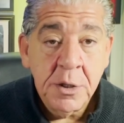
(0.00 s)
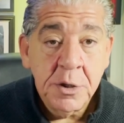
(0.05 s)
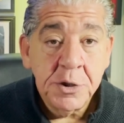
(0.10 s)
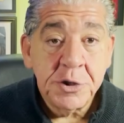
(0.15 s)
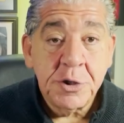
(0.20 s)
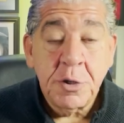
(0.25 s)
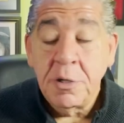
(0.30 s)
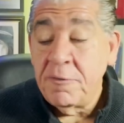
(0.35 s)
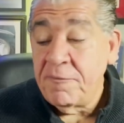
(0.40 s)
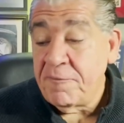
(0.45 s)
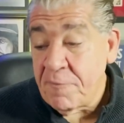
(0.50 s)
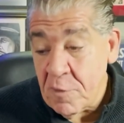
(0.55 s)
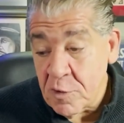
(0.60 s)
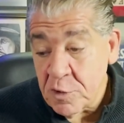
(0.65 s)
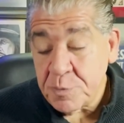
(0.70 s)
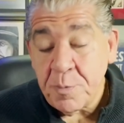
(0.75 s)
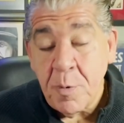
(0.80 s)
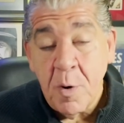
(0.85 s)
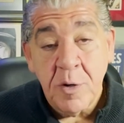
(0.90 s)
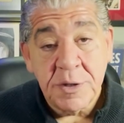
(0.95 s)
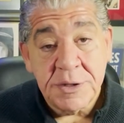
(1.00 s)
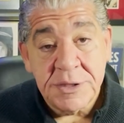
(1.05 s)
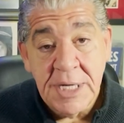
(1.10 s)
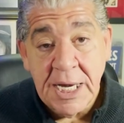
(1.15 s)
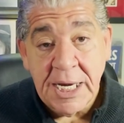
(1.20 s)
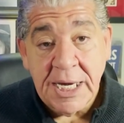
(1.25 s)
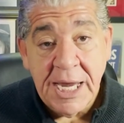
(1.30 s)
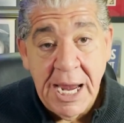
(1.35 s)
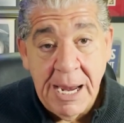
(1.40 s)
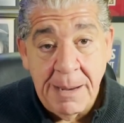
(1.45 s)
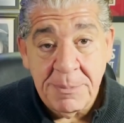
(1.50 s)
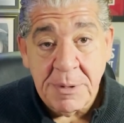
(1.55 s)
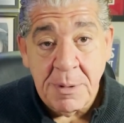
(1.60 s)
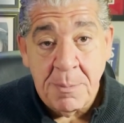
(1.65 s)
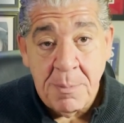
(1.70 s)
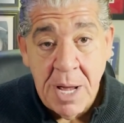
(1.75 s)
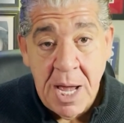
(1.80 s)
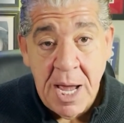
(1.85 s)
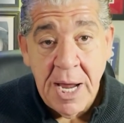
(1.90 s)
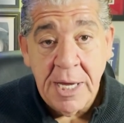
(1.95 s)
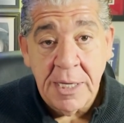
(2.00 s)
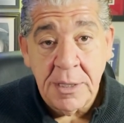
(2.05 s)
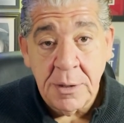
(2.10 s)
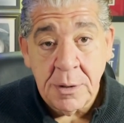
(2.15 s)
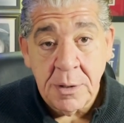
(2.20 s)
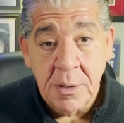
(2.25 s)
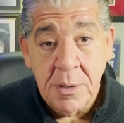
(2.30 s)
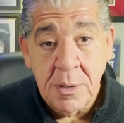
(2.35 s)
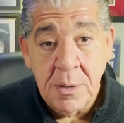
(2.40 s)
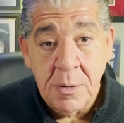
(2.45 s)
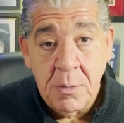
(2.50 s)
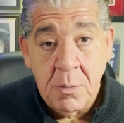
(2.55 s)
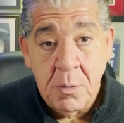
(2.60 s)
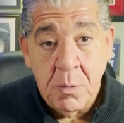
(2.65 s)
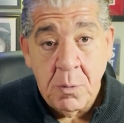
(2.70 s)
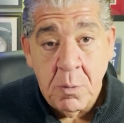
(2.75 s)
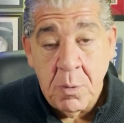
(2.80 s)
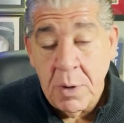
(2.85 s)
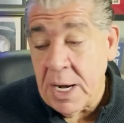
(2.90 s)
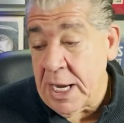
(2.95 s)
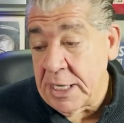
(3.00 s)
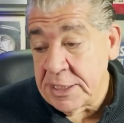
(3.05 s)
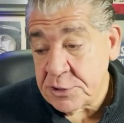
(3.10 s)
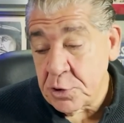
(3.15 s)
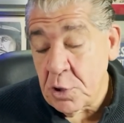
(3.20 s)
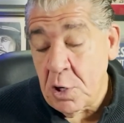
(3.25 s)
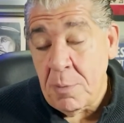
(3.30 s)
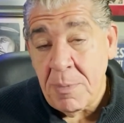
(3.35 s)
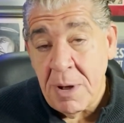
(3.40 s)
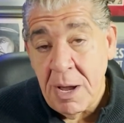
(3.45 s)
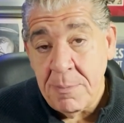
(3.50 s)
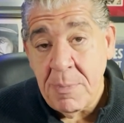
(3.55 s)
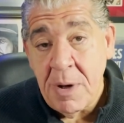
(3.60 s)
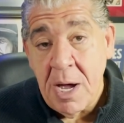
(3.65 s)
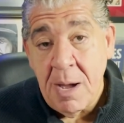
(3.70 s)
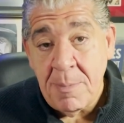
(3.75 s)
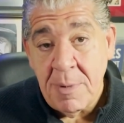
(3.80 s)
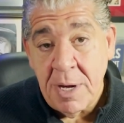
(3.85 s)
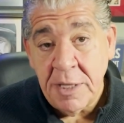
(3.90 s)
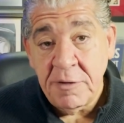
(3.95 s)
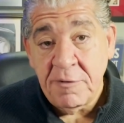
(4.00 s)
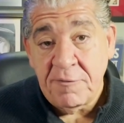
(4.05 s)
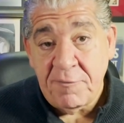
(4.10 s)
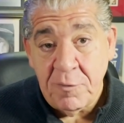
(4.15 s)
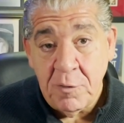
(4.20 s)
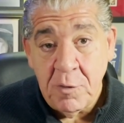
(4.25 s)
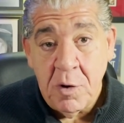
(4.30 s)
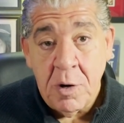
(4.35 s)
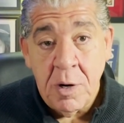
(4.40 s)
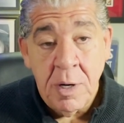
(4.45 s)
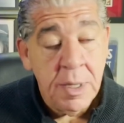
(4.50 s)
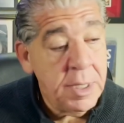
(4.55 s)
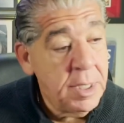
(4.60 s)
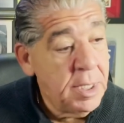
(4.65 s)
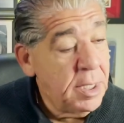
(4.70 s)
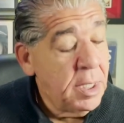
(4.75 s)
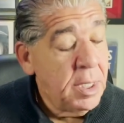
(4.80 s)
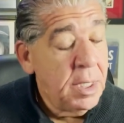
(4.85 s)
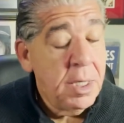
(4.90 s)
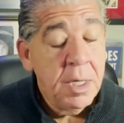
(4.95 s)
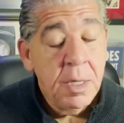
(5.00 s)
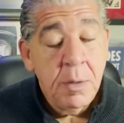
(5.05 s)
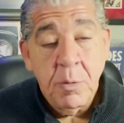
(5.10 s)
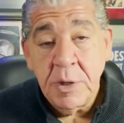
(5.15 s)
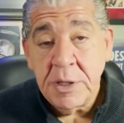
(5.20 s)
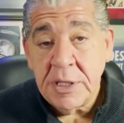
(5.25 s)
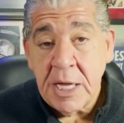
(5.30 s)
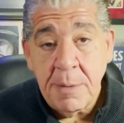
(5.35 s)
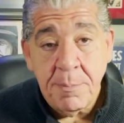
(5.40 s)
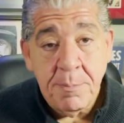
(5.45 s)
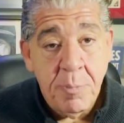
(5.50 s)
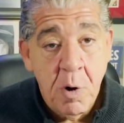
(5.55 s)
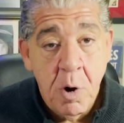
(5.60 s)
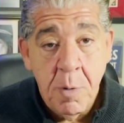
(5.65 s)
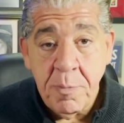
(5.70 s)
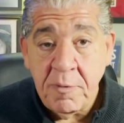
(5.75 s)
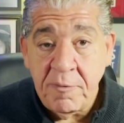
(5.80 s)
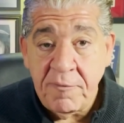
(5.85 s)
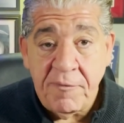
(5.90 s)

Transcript: So the first person that came to mind when I saw my mom on the floor with that purple